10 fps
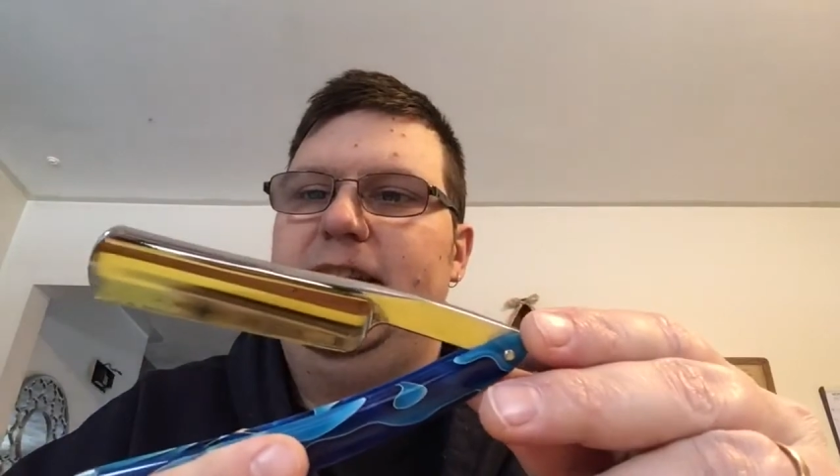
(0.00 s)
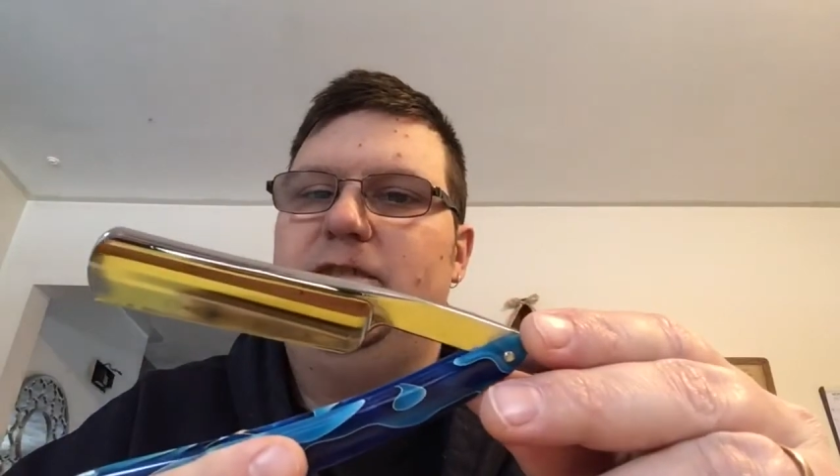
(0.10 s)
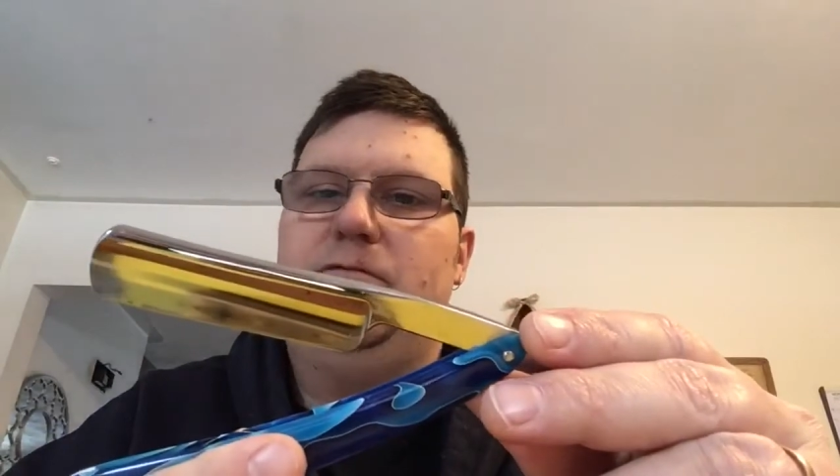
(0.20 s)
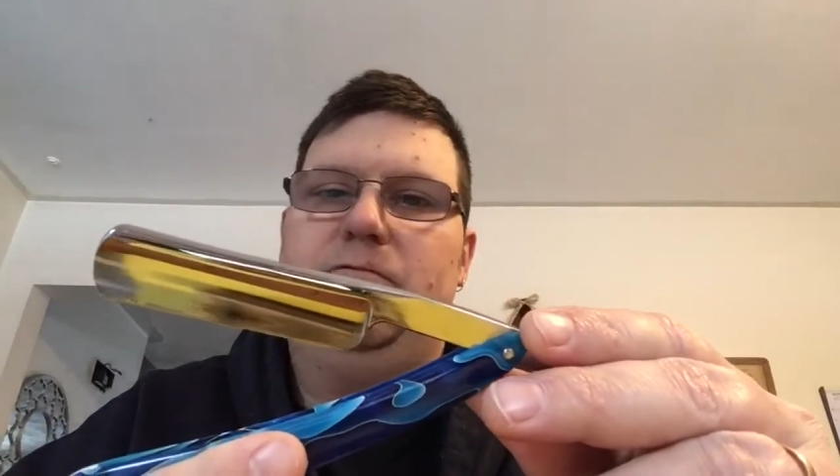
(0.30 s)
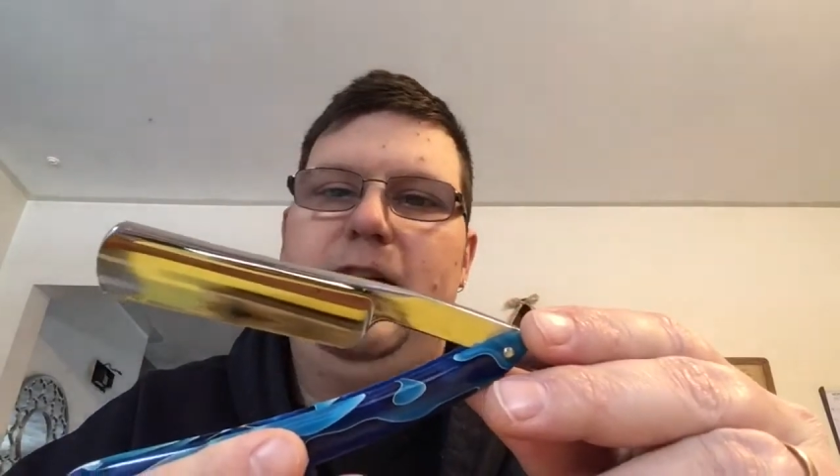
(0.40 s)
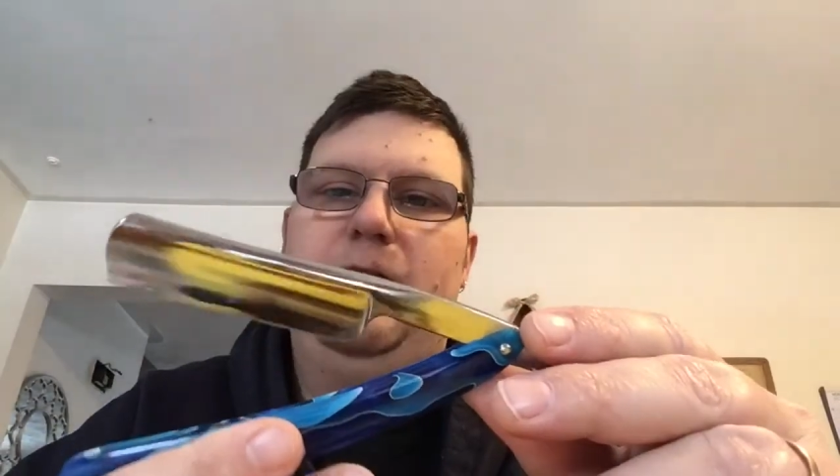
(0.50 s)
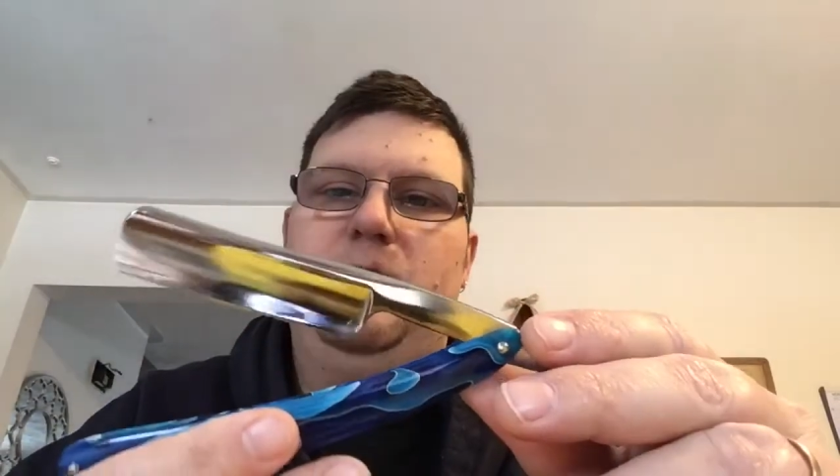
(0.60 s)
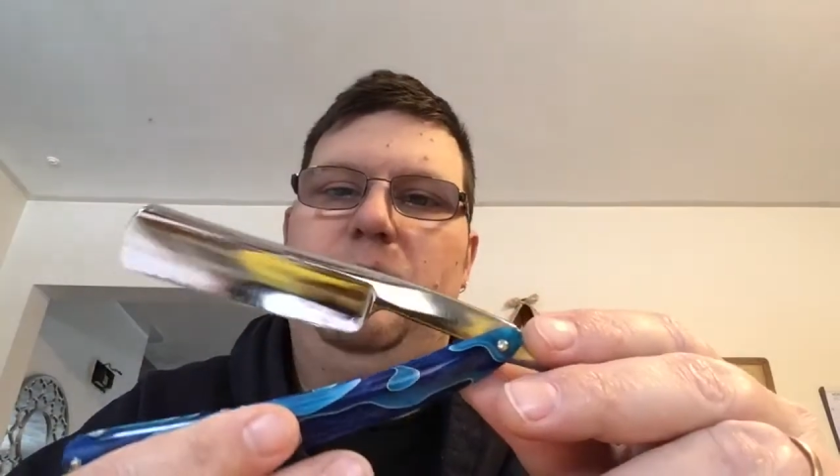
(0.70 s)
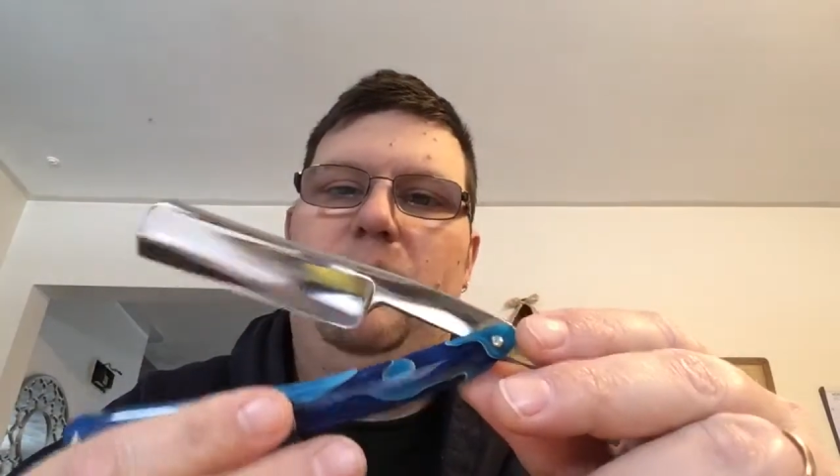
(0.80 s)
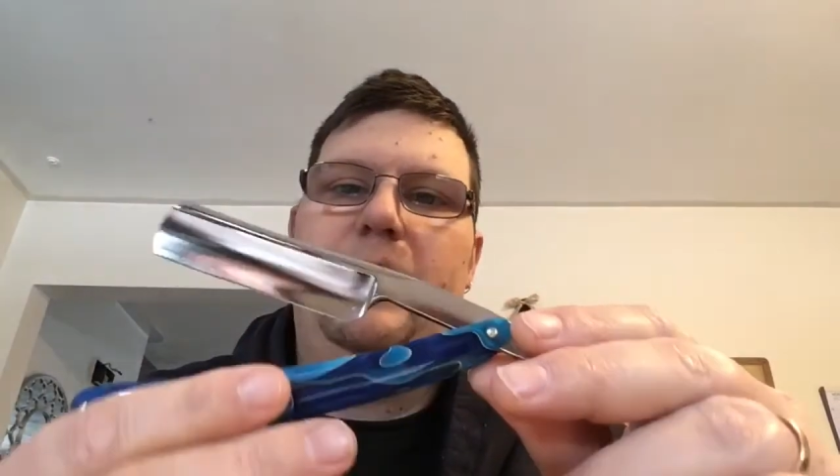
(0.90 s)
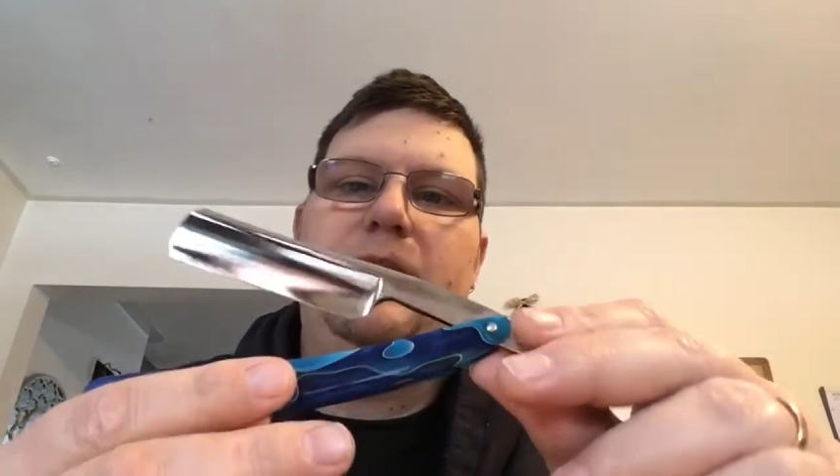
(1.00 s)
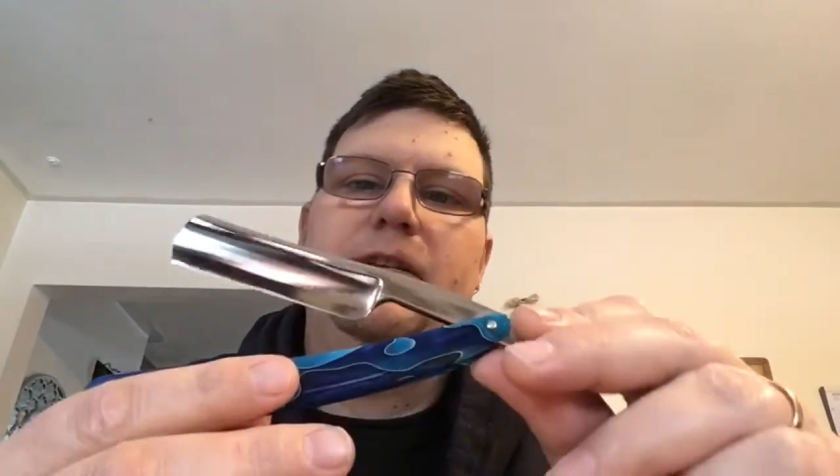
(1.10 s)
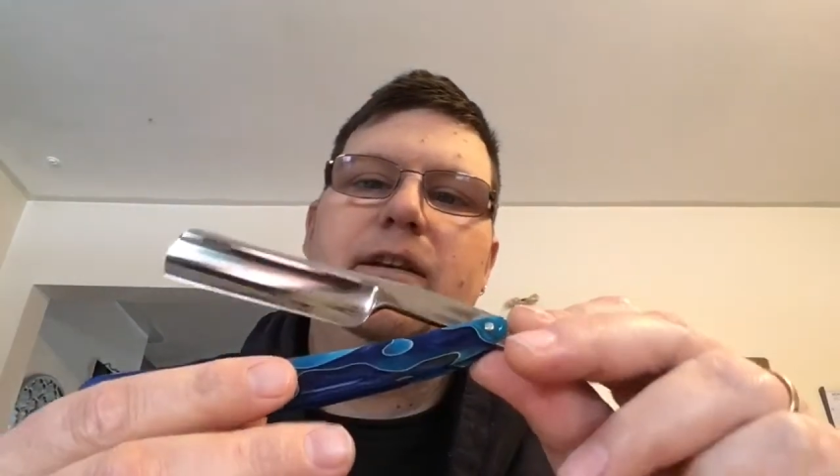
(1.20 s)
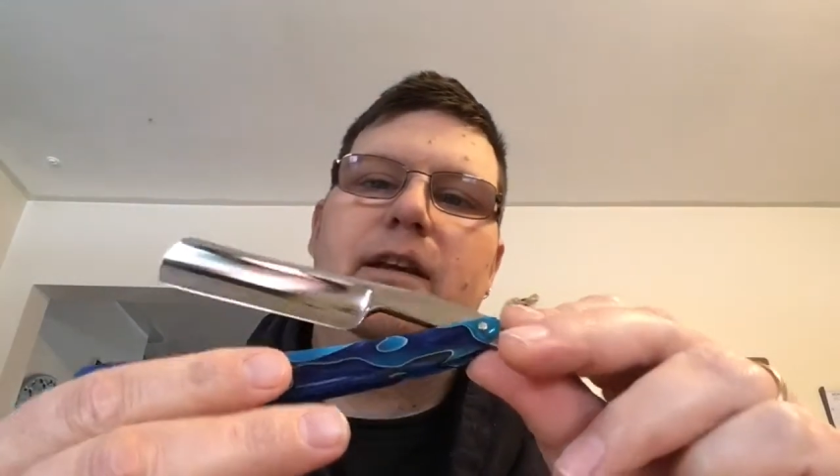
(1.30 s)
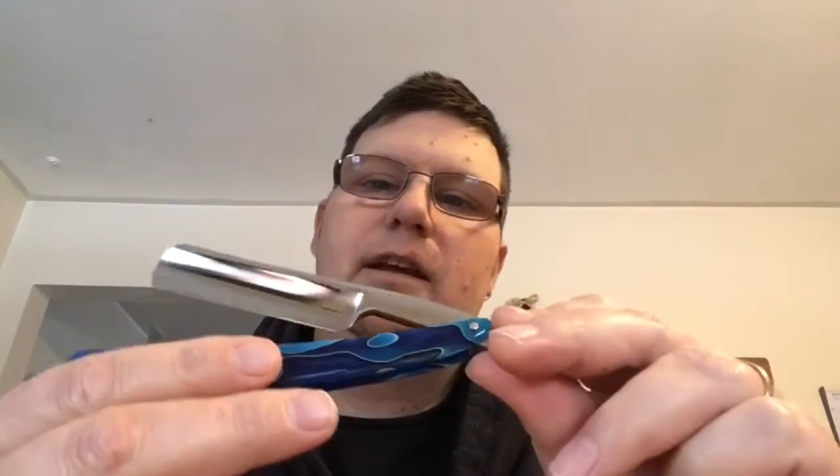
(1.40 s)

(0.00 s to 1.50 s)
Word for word: 8 round point.